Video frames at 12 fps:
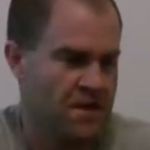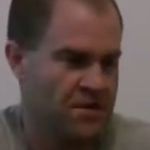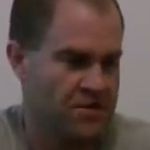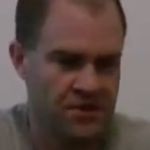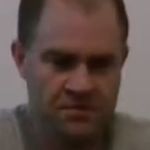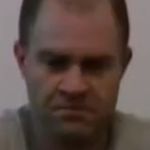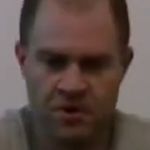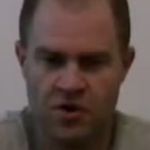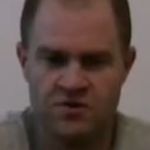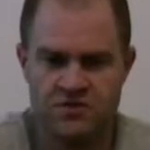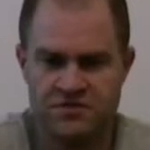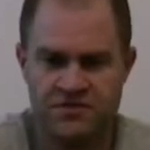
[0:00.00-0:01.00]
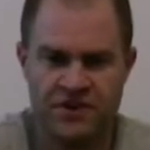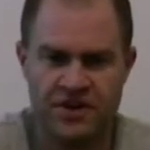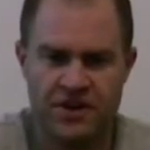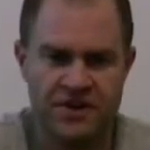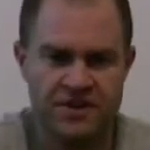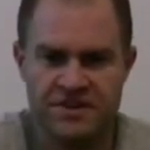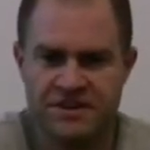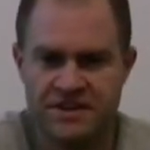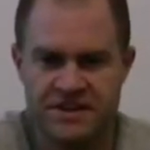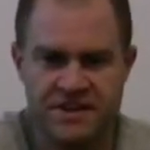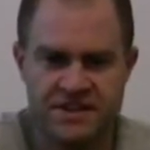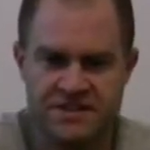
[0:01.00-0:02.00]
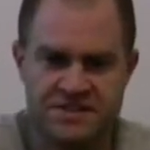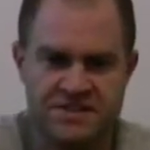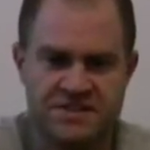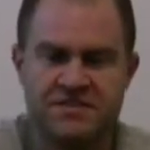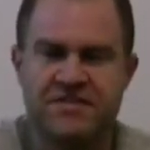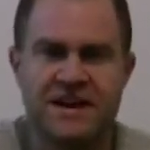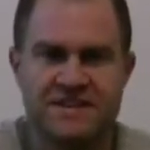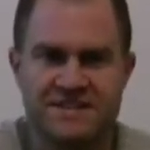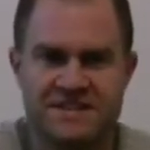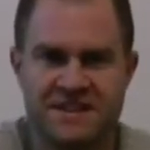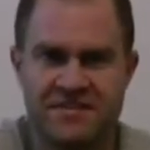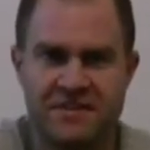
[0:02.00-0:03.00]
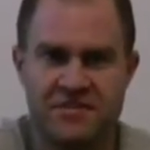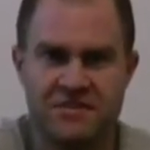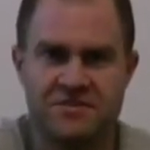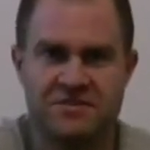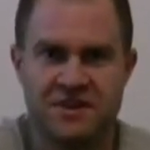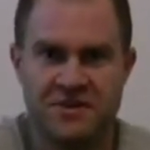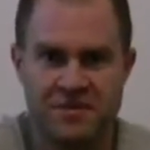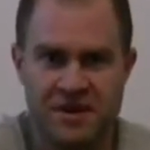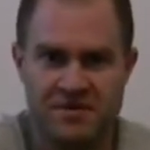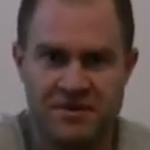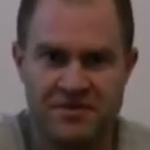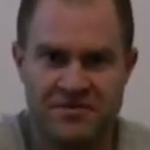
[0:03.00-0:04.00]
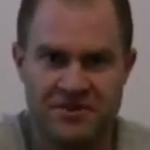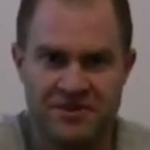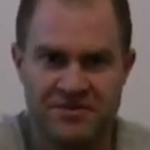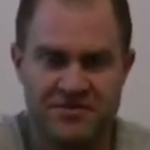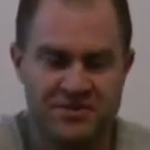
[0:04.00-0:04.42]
the most fun niche devices I've ever used on the paintball field.